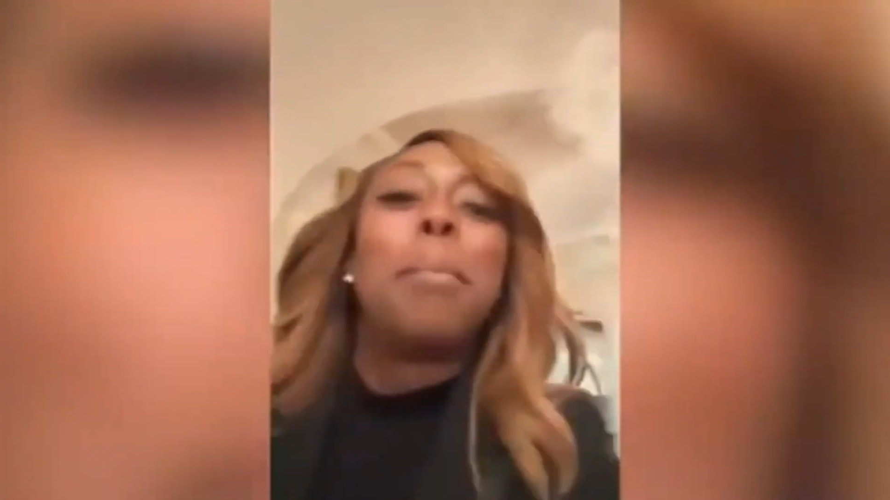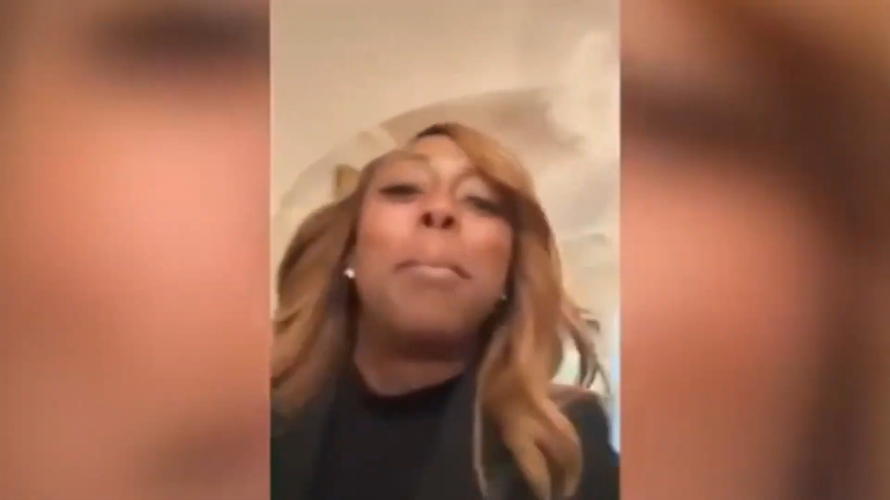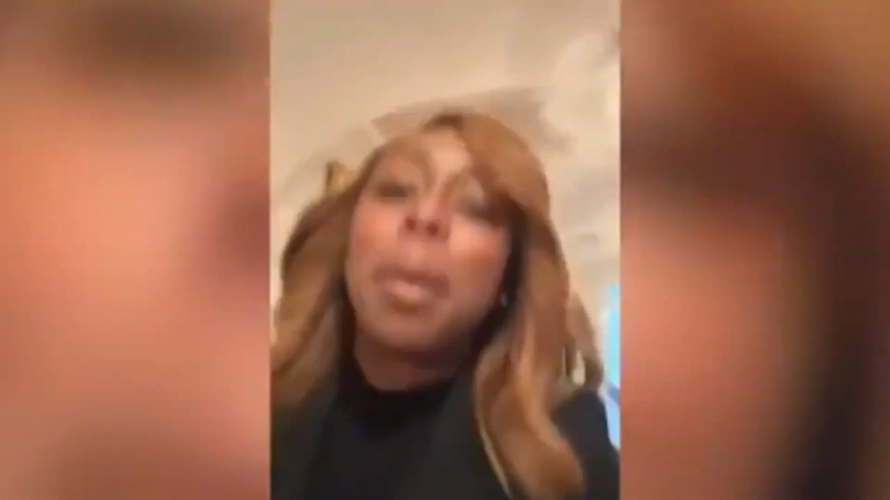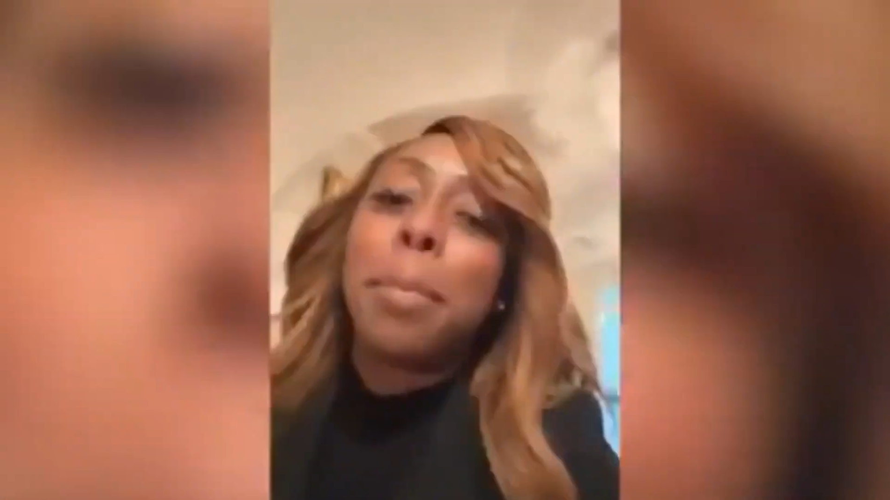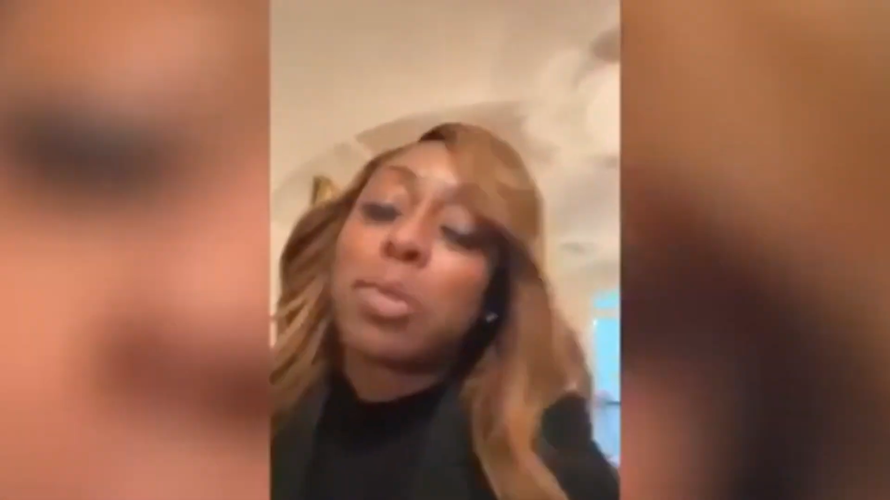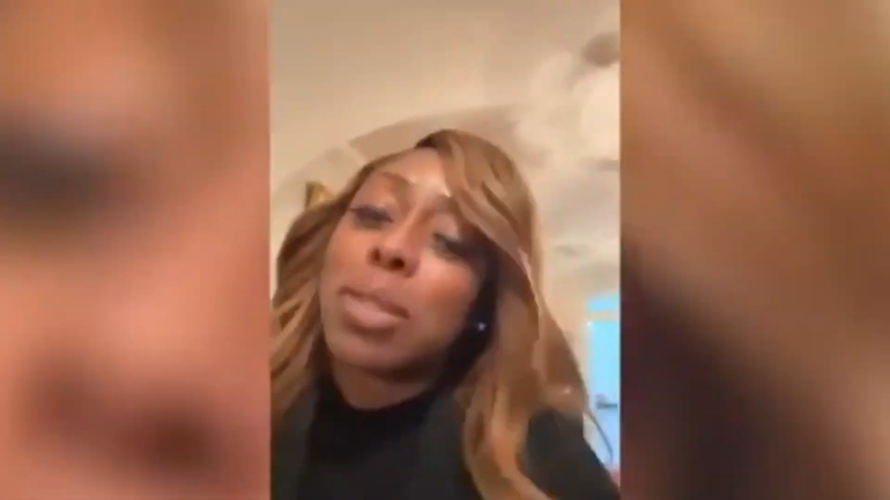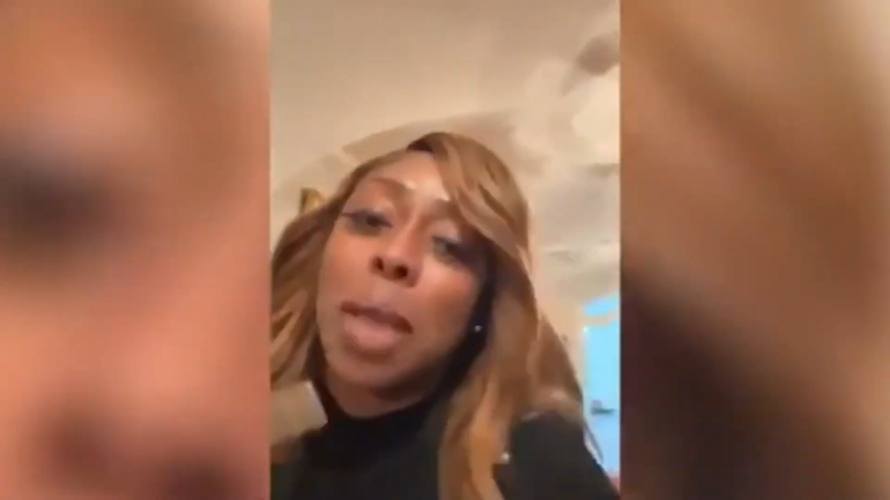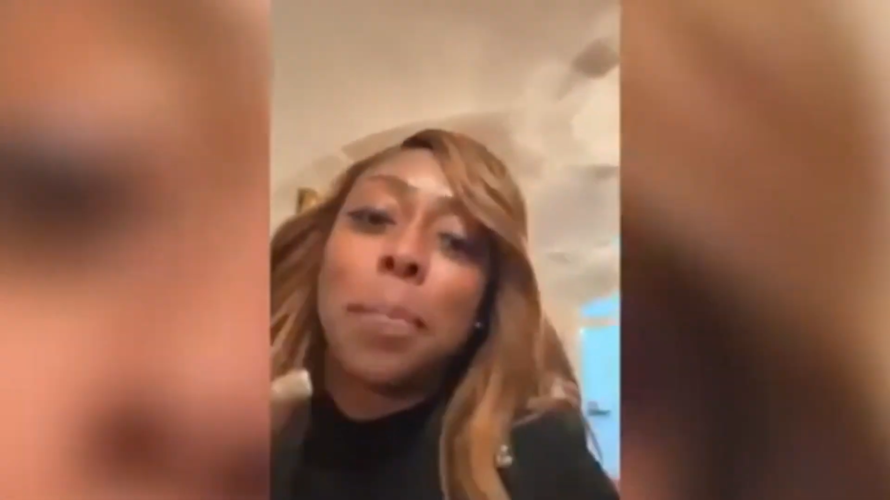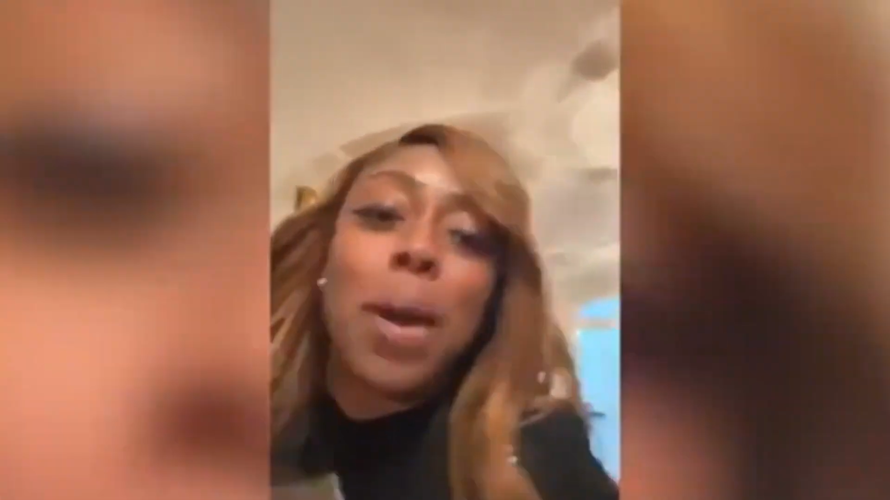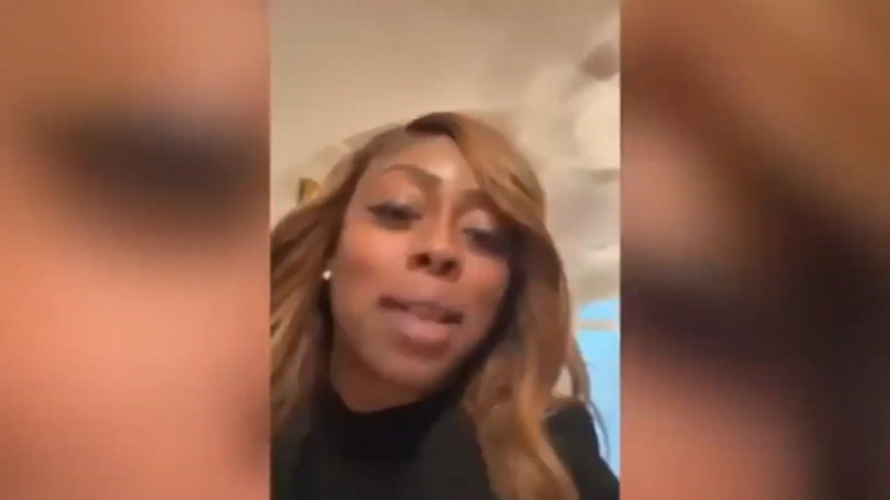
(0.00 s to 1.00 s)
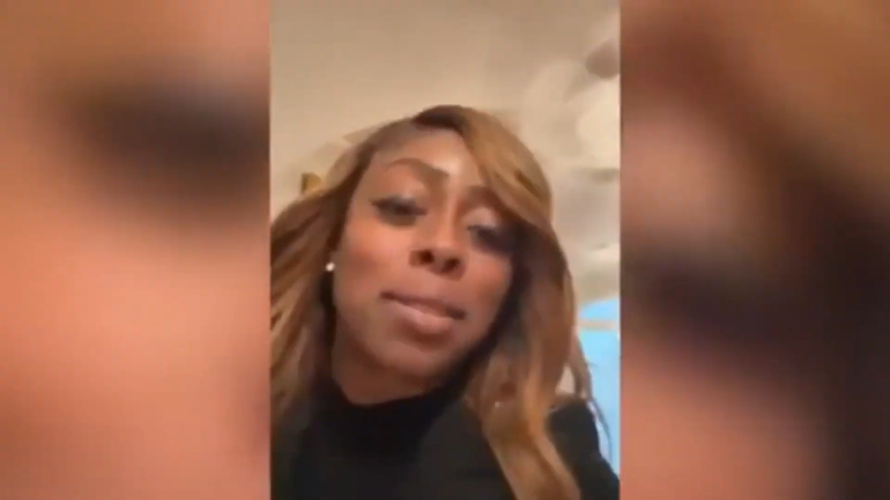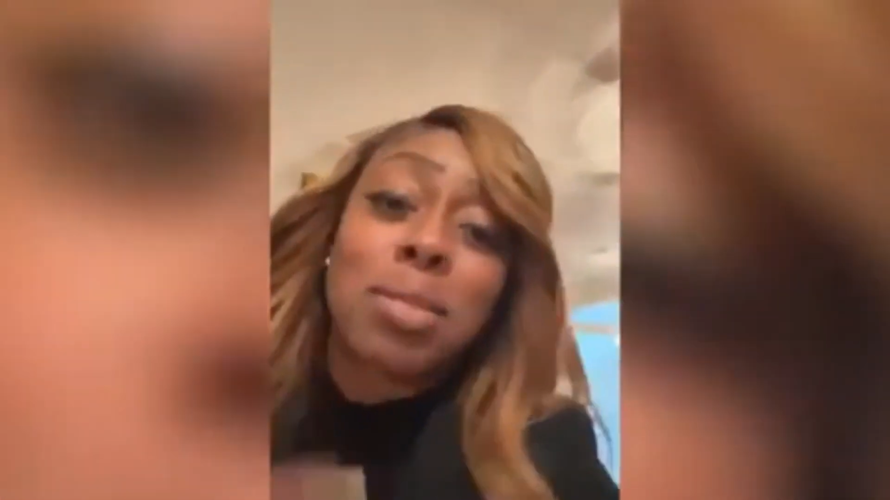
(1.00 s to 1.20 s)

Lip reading: absolutely gave